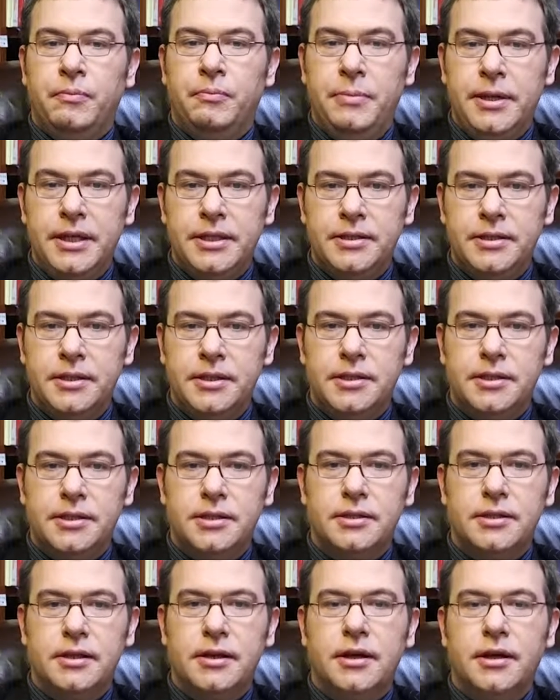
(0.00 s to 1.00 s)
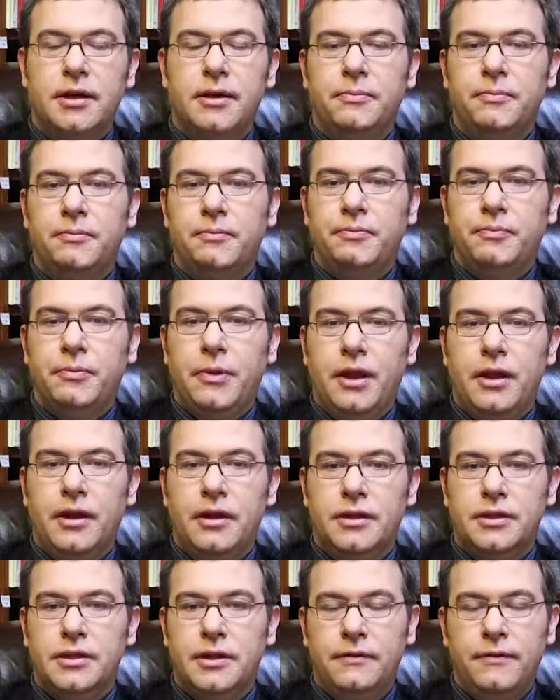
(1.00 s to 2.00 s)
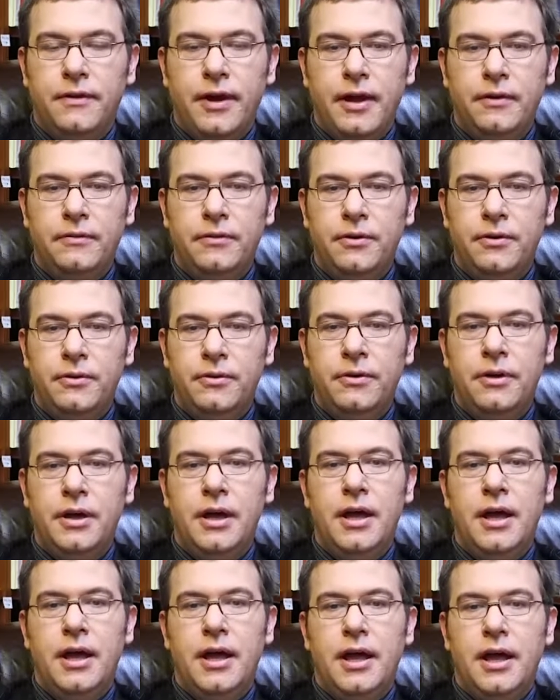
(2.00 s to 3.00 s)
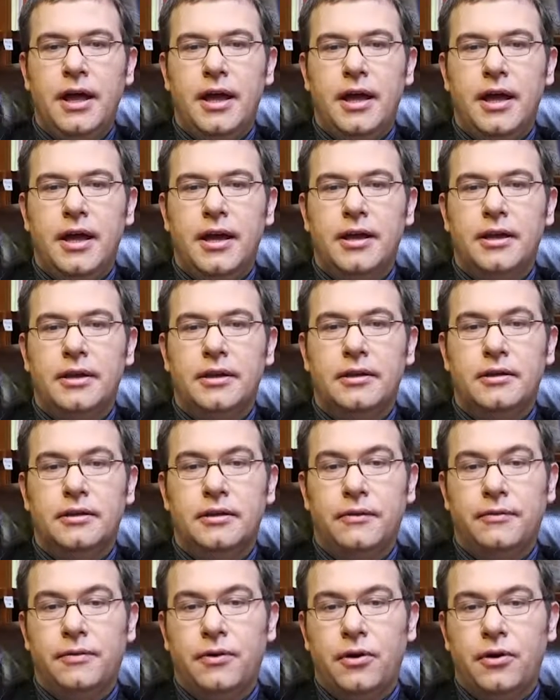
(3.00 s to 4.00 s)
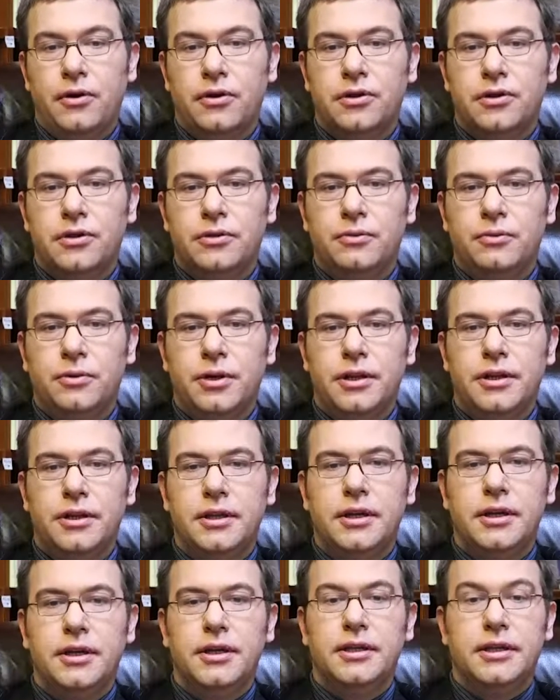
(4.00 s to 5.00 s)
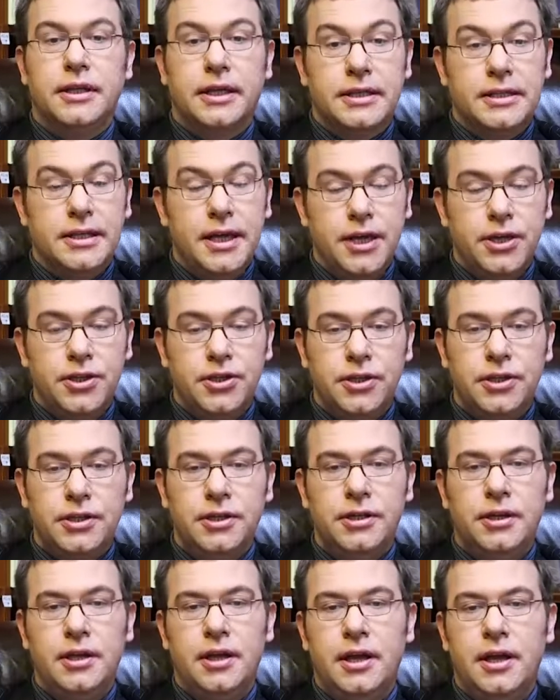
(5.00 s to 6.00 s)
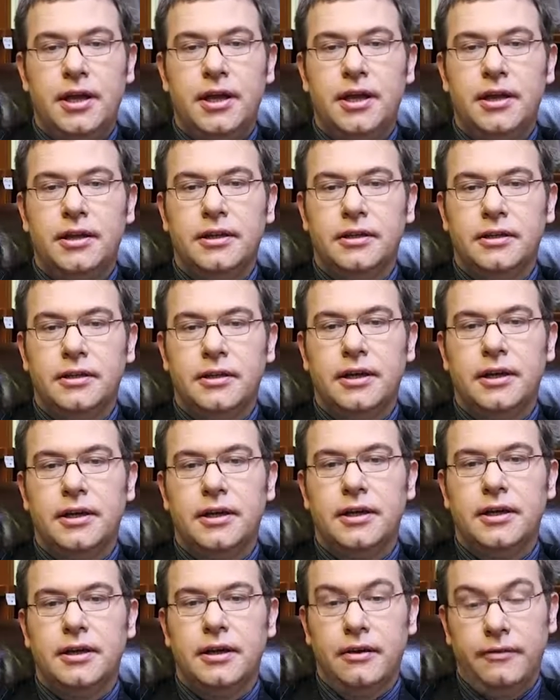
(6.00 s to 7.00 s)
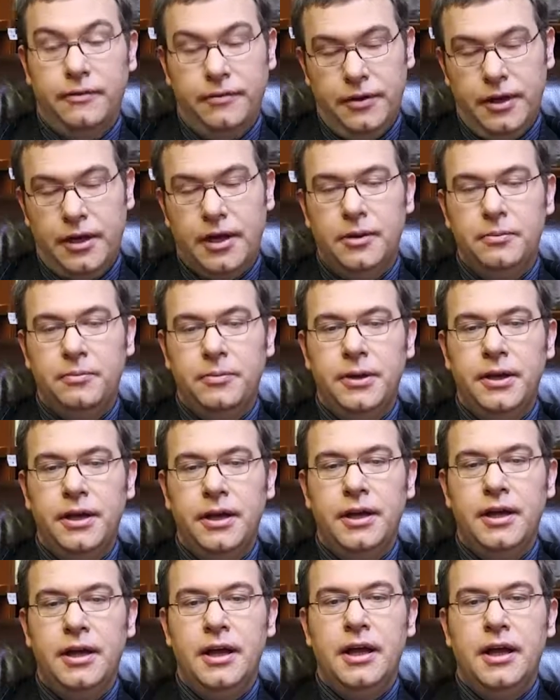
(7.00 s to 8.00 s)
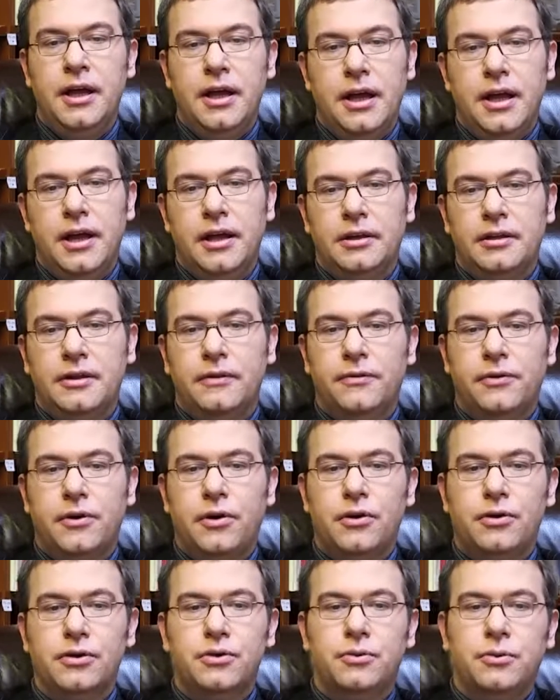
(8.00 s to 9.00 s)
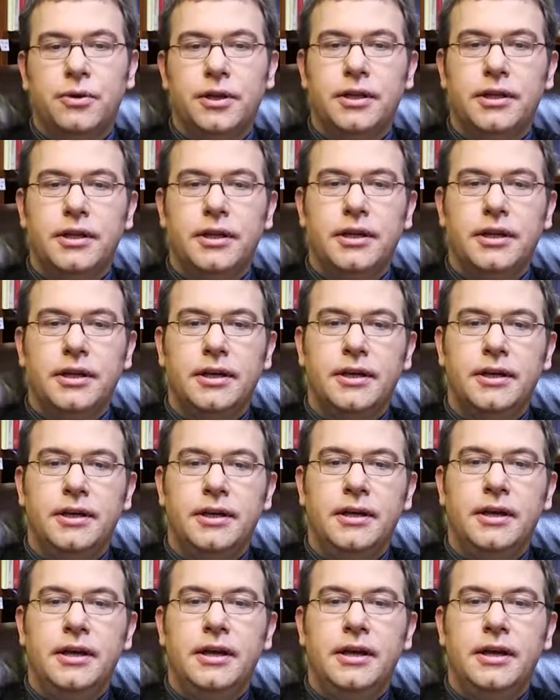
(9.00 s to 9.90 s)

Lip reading: business survival and of course with the taxation and of the company and of course with the